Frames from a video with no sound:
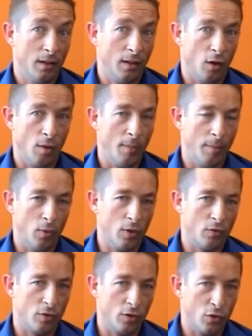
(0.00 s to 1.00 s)
And I remember
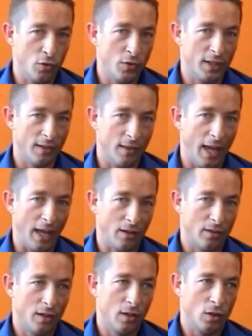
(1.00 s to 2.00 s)
introducing
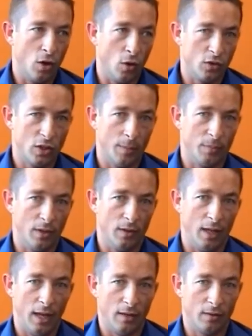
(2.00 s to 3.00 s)
that concept
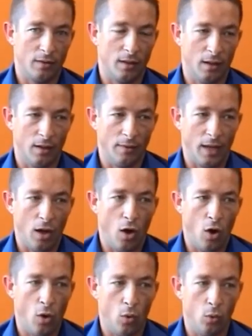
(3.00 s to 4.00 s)
and that
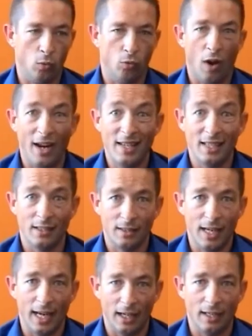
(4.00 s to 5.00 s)
whole writing
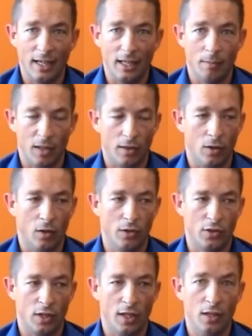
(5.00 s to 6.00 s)
technique and
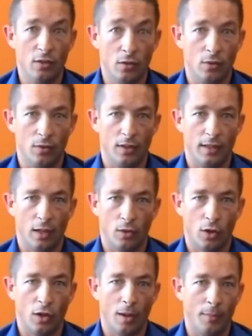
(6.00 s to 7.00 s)
methodology into the
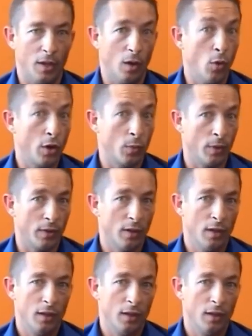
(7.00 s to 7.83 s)
telco company I work with.